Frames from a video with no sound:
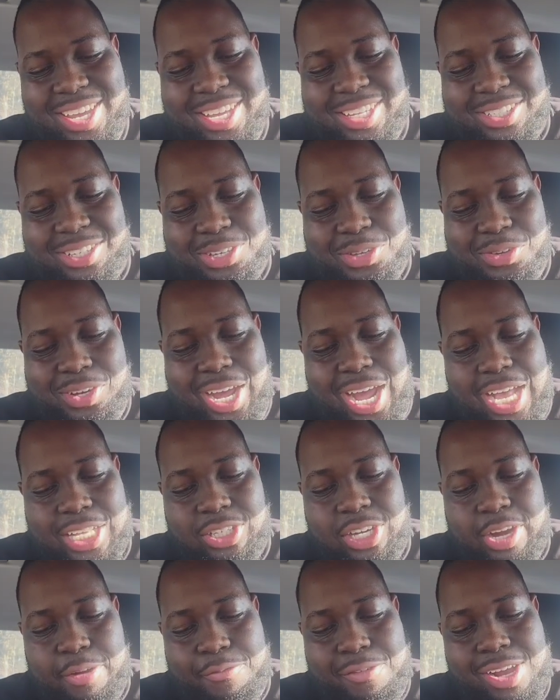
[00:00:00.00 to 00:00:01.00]
you guys
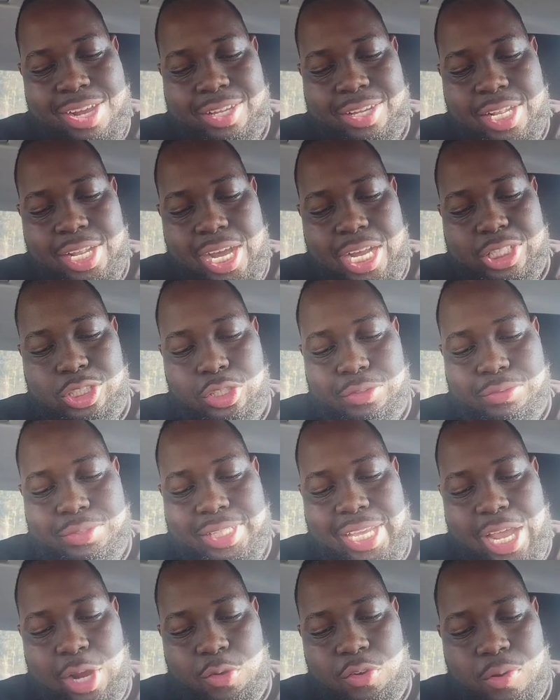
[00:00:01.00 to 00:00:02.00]
aren't a fan of the non-exclusive
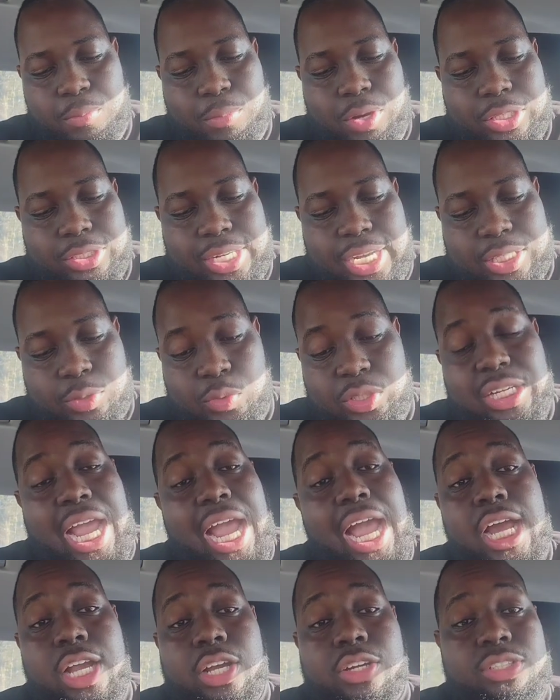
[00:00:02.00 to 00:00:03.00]
tag on Lamar Jackson, which
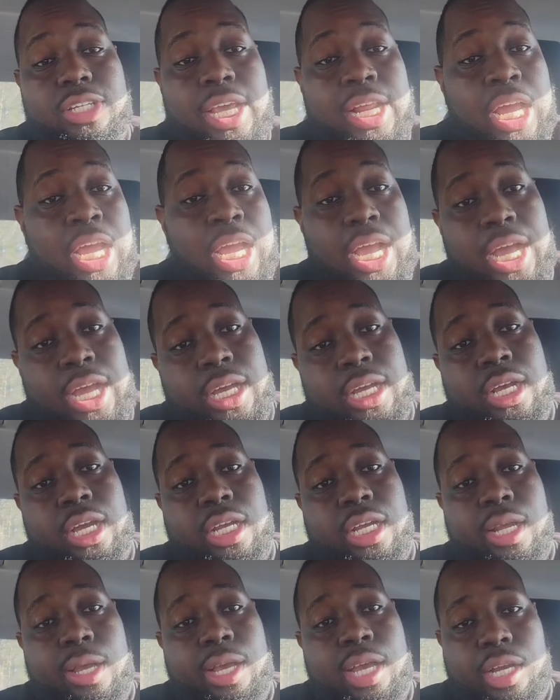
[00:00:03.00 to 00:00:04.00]
I understand. I
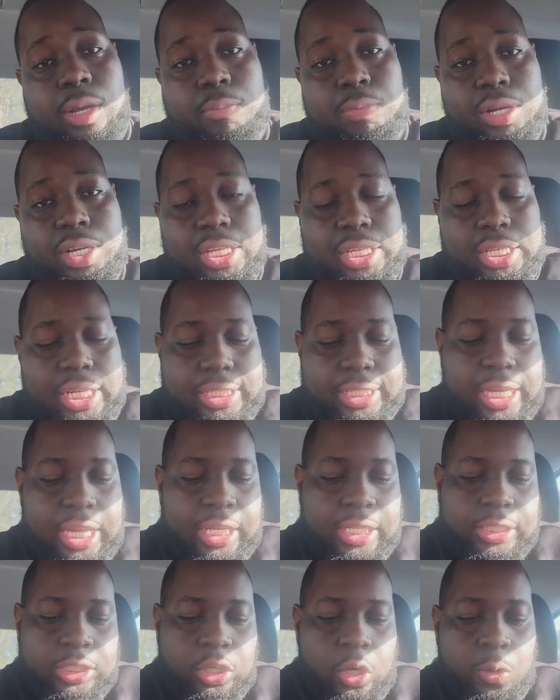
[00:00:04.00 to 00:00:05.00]
completely get that.
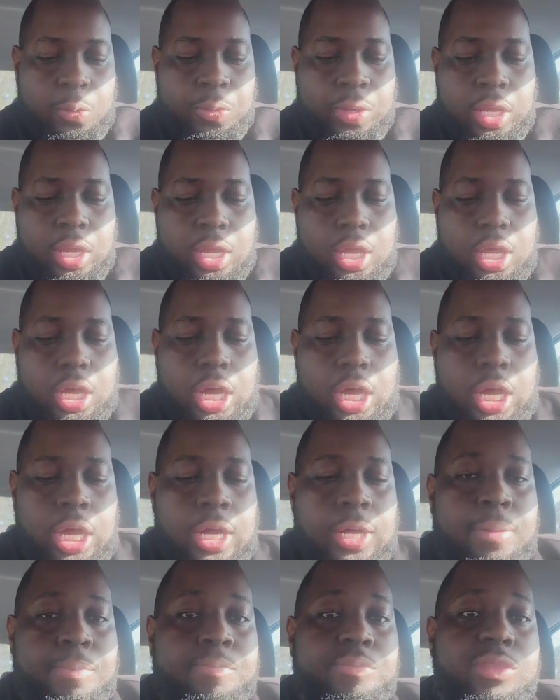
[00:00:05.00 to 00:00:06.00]
So
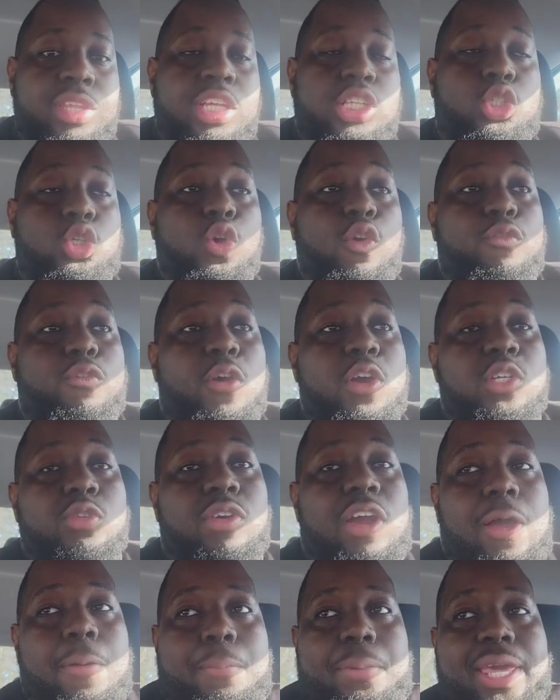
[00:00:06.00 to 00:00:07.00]
2 first
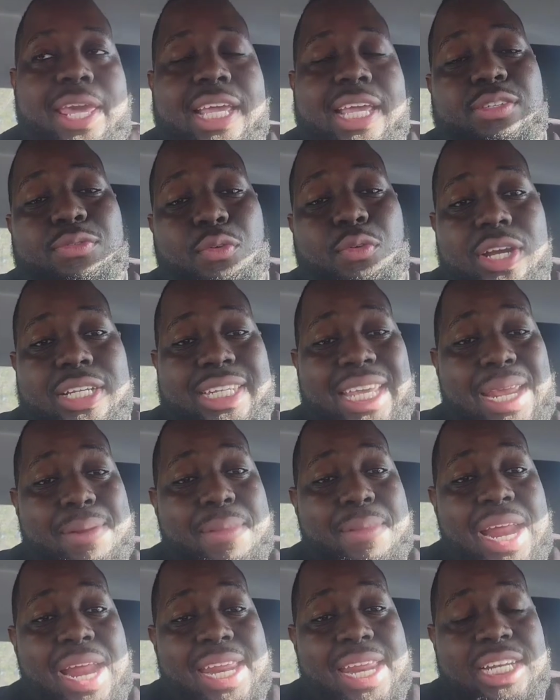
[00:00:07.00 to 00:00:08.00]
round picks for a team
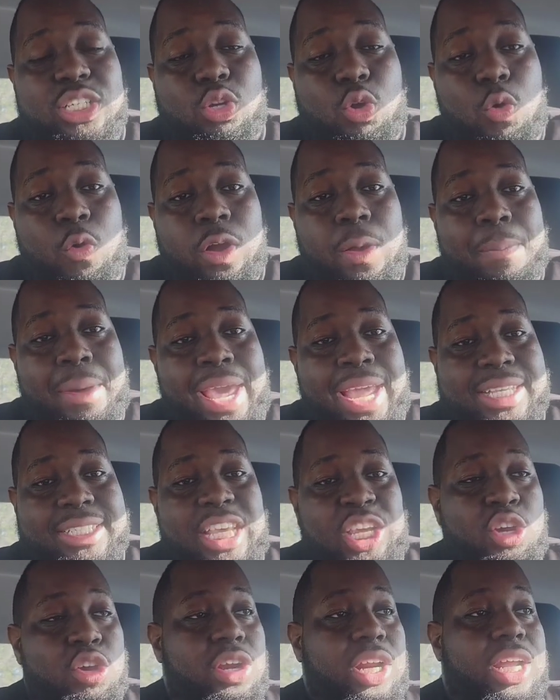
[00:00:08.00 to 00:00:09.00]
that needs a quarterback. Say
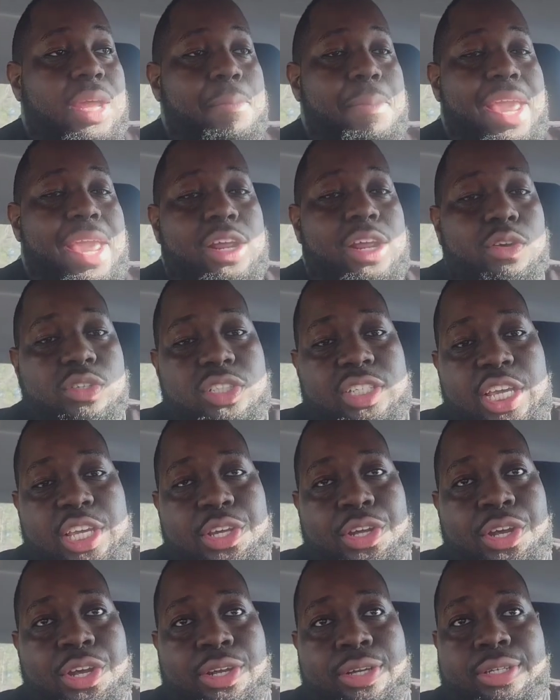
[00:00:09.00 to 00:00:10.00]
you're the Commander. Say
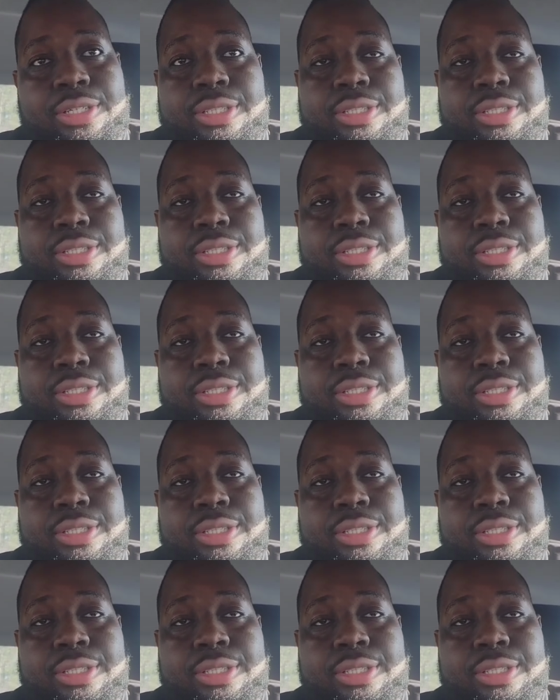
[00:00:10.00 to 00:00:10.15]
you're,